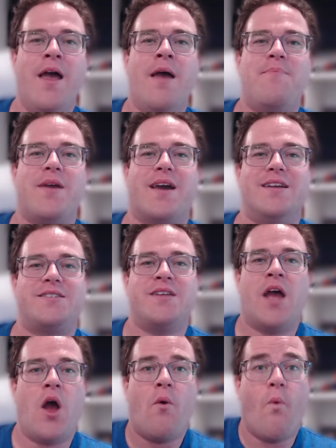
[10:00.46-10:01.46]
because
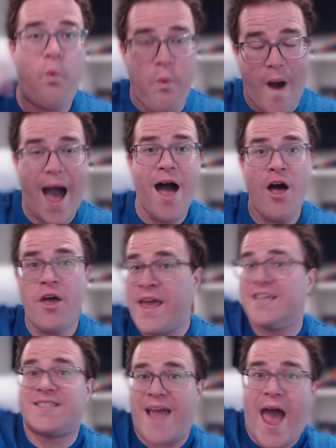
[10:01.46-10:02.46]
while
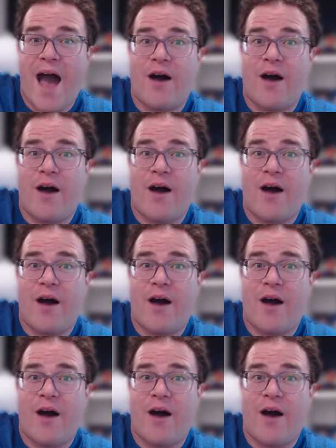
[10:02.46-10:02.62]
his